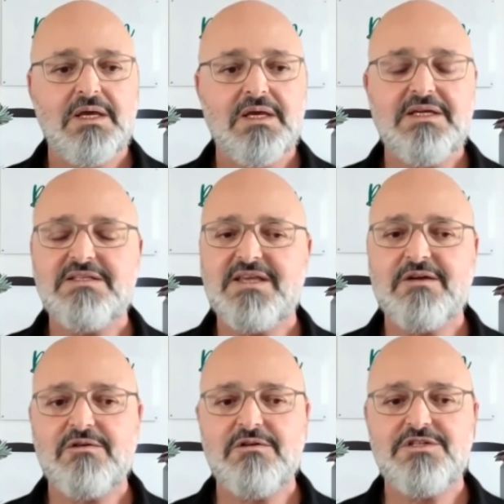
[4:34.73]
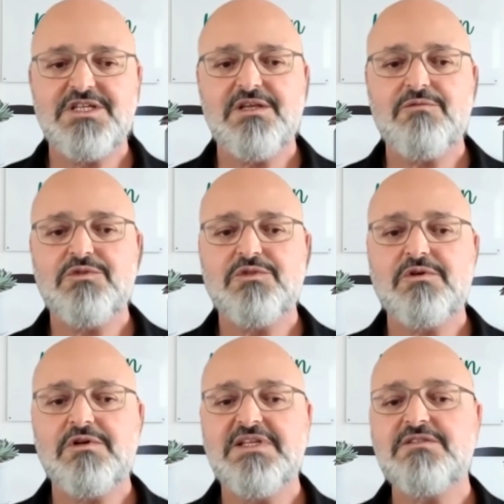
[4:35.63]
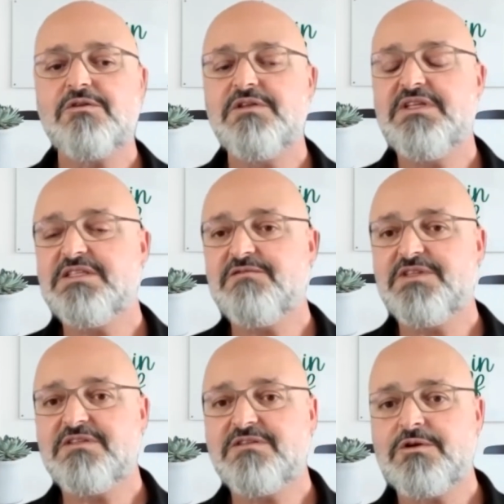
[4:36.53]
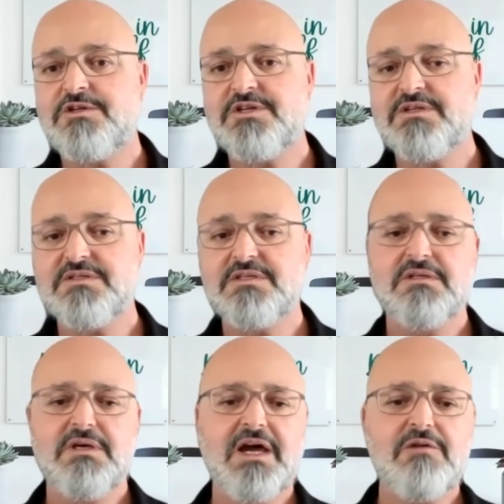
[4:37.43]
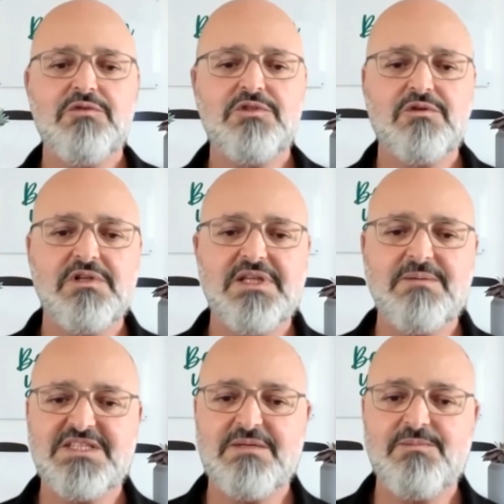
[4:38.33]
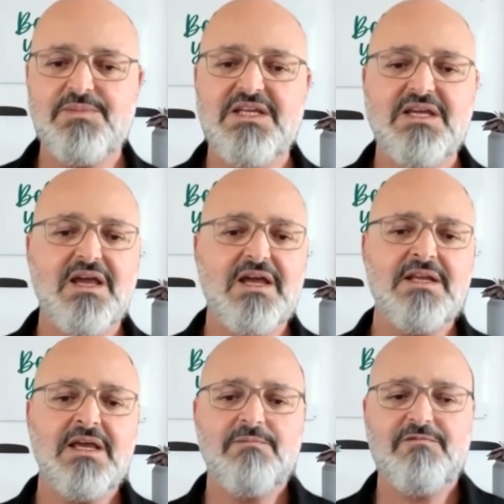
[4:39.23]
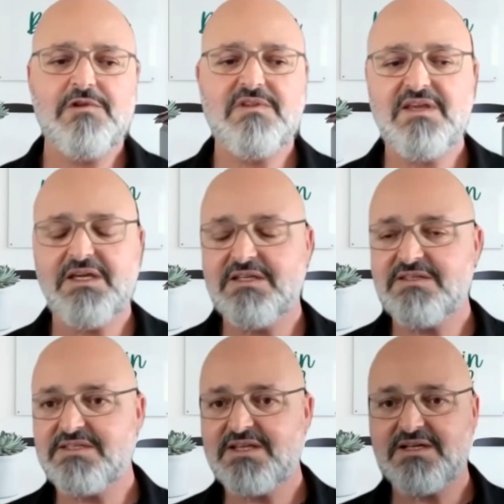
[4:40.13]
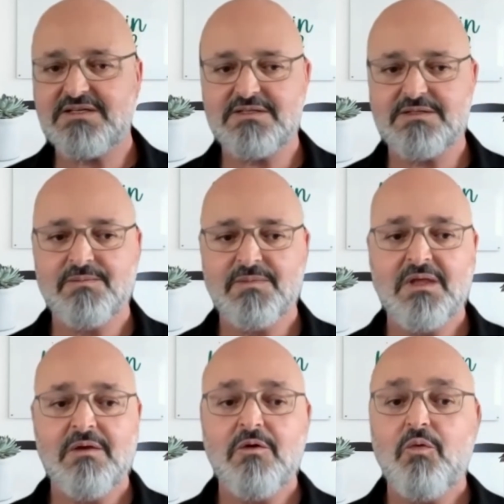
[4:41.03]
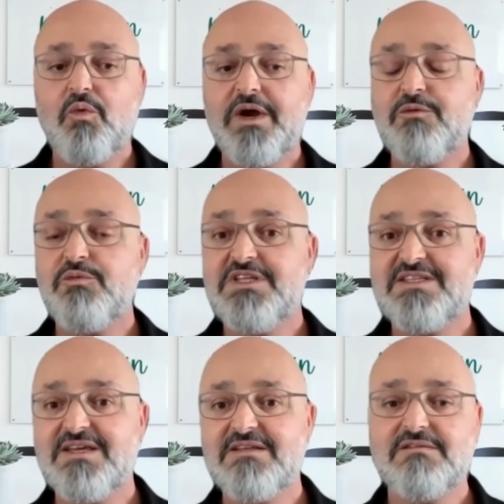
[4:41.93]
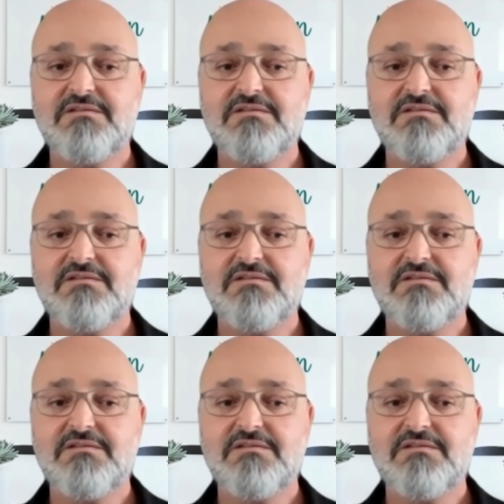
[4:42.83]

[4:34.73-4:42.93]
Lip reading: In psychology, they would call it cognitive distortions. I would call them simply unhelpful thinking styles, where we tend,